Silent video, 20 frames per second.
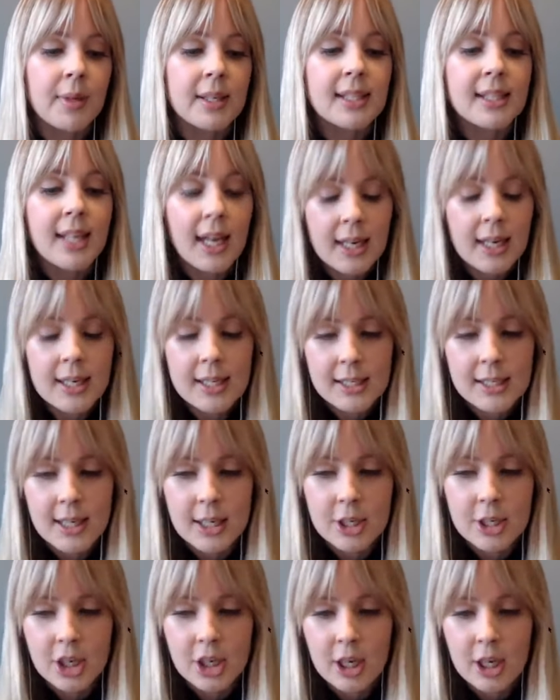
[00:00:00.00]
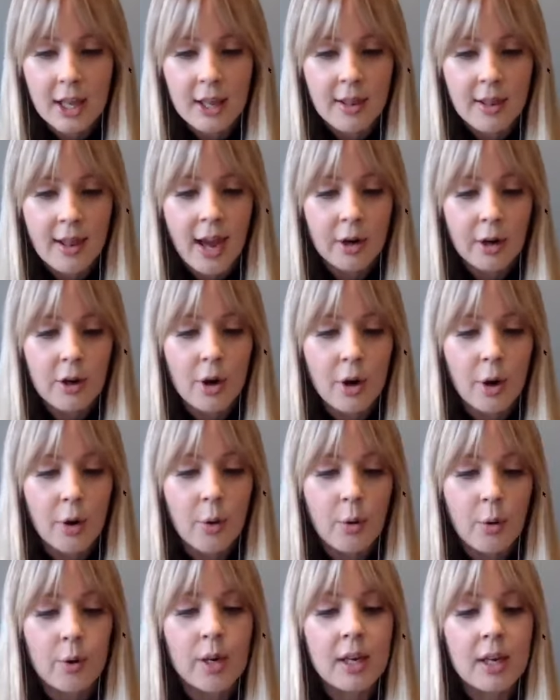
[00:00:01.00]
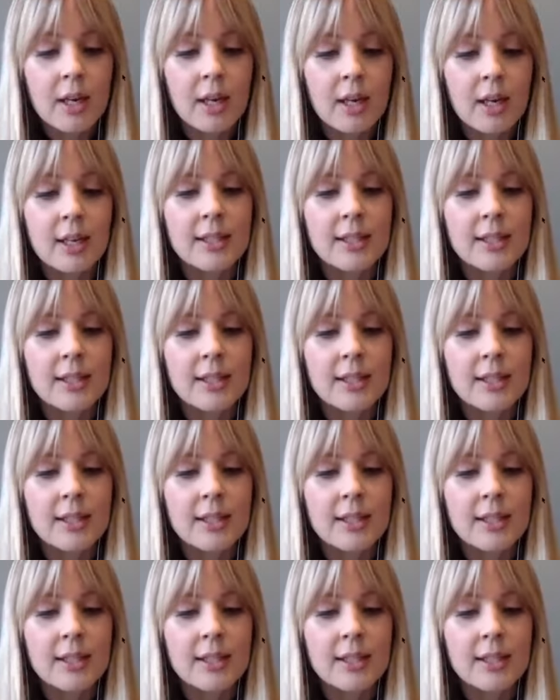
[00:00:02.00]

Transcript: The second digit in that code